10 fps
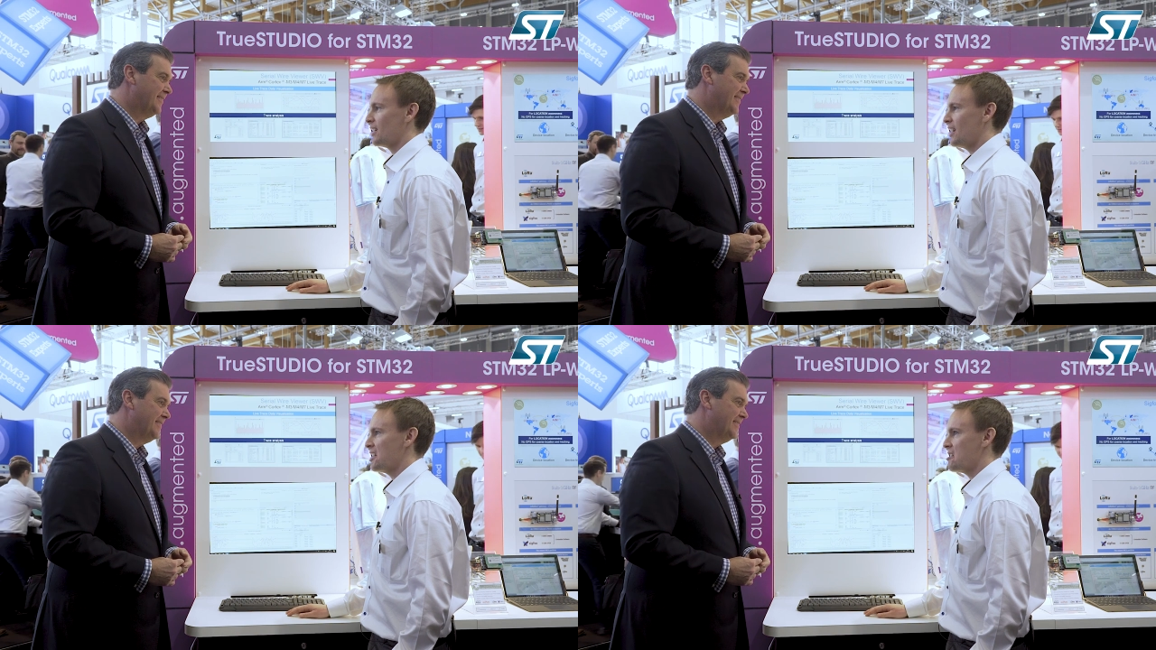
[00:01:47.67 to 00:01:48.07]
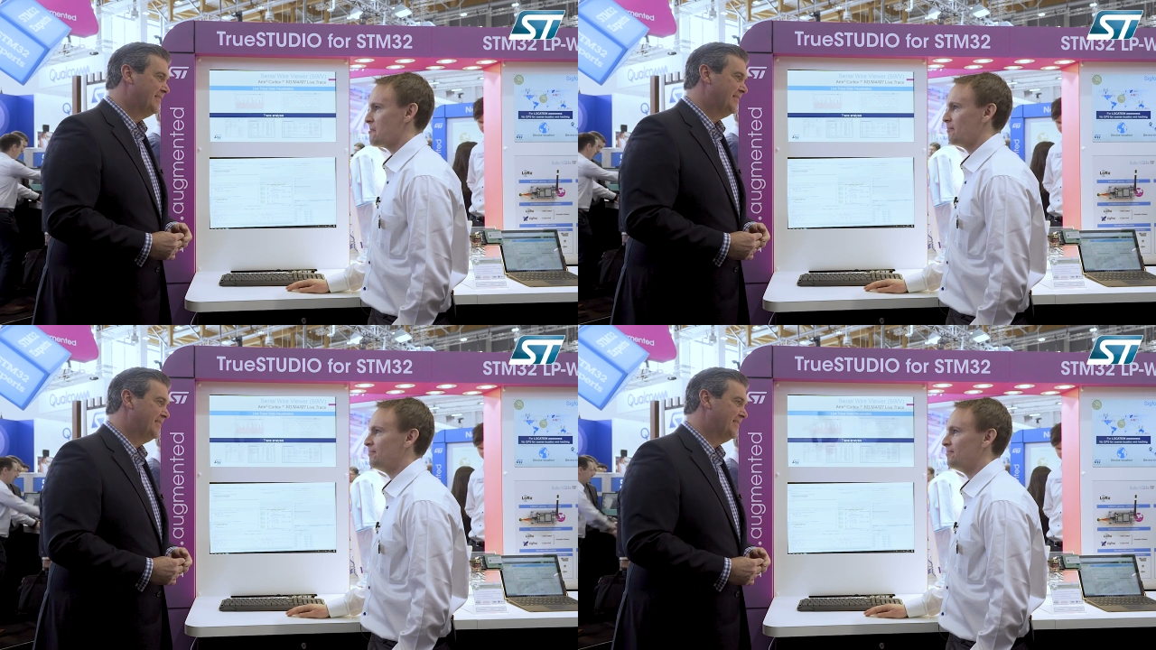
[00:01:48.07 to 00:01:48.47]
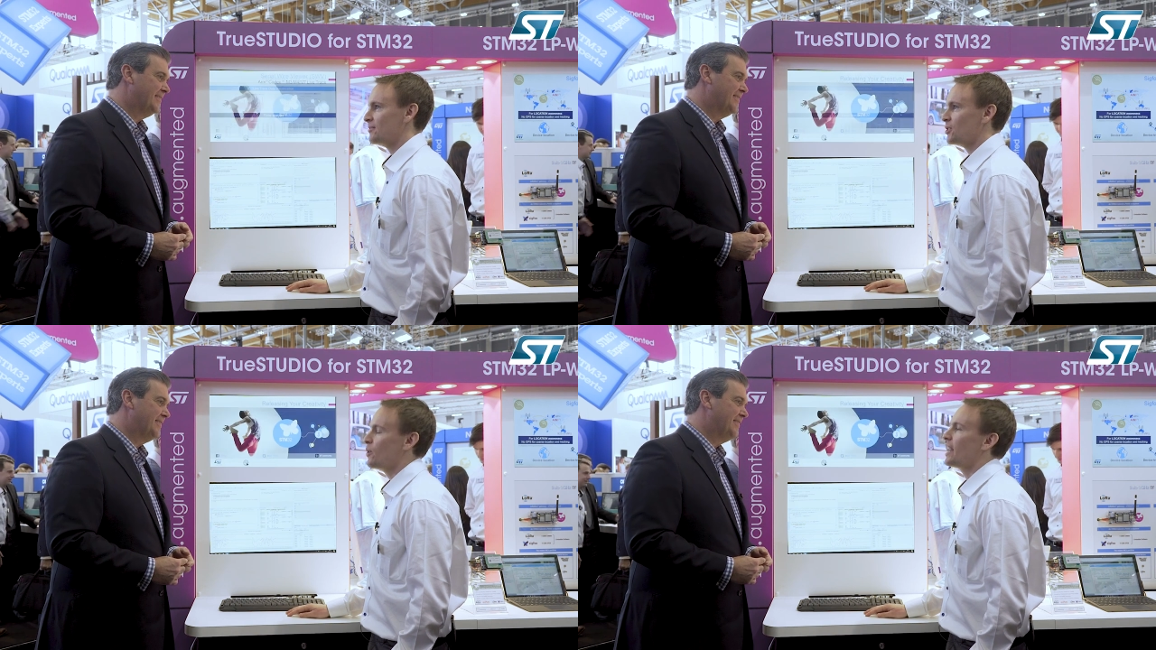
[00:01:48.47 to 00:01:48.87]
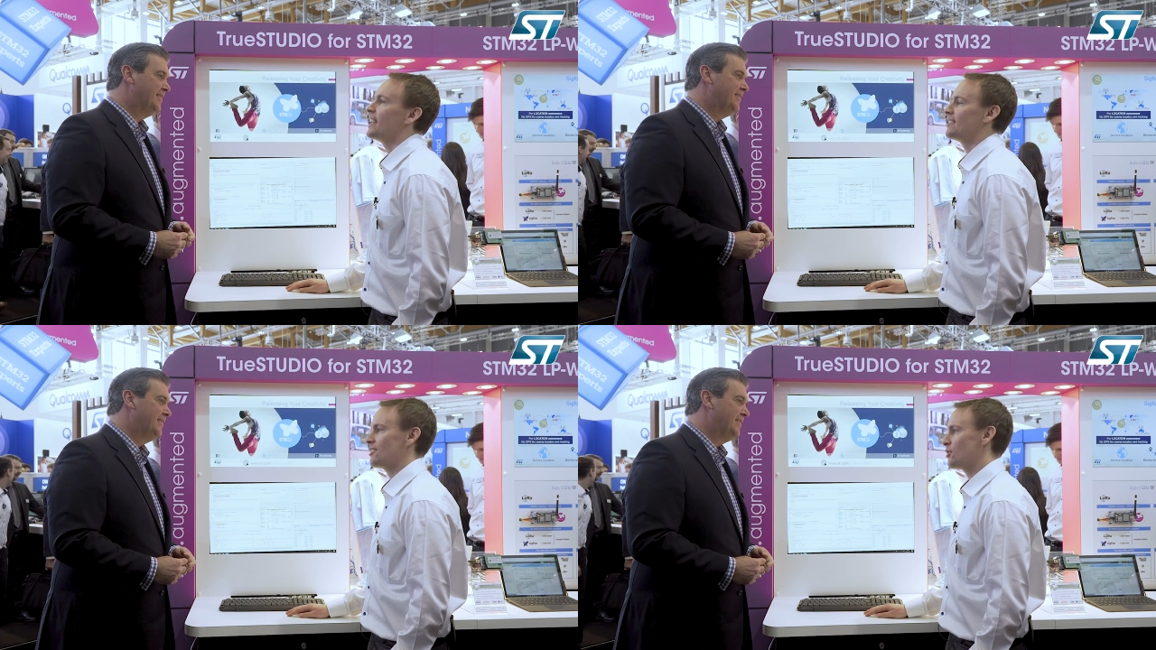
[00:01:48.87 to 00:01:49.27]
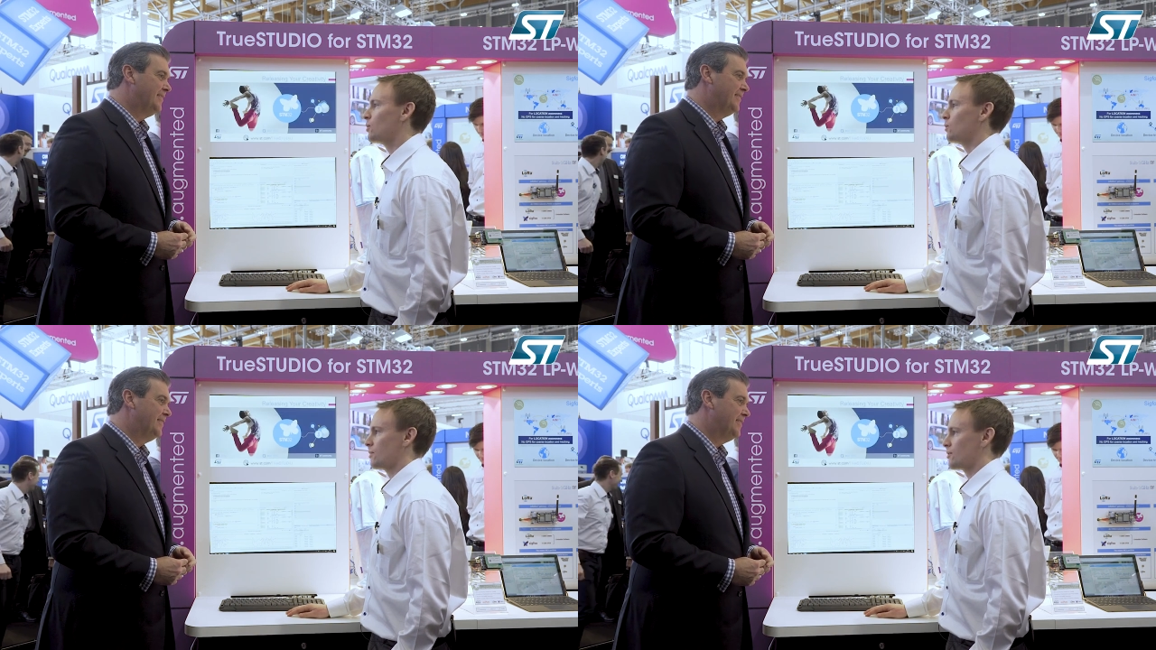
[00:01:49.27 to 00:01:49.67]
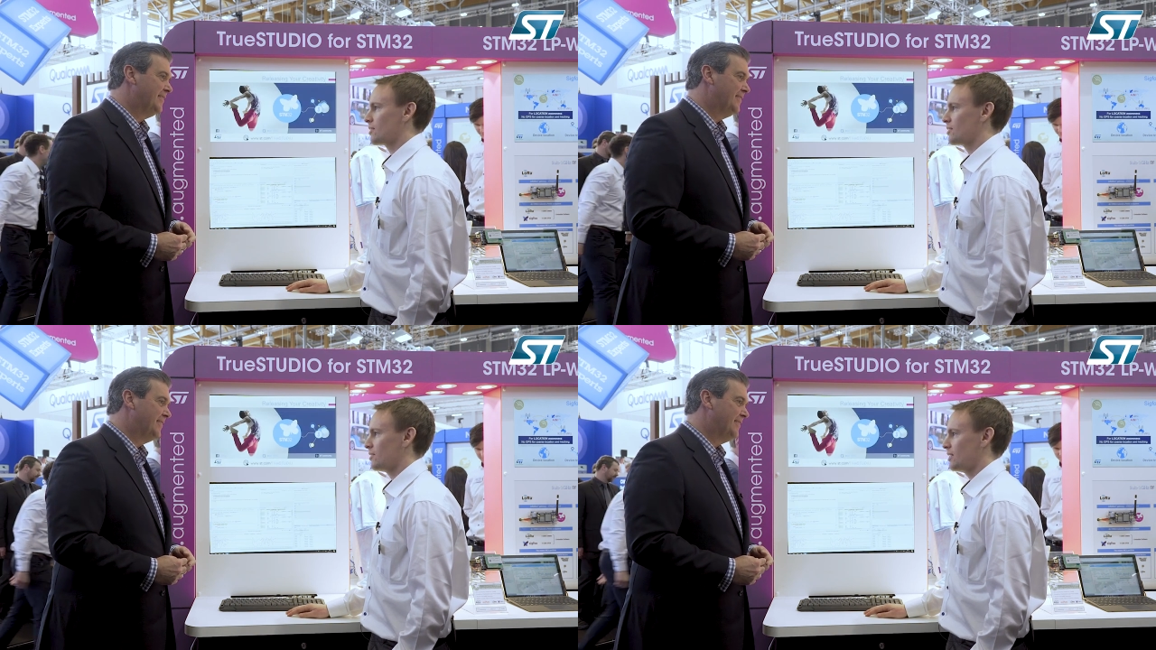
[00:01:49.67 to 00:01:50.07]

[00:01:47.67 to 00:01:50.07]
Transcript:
Speaker 1: um, related tools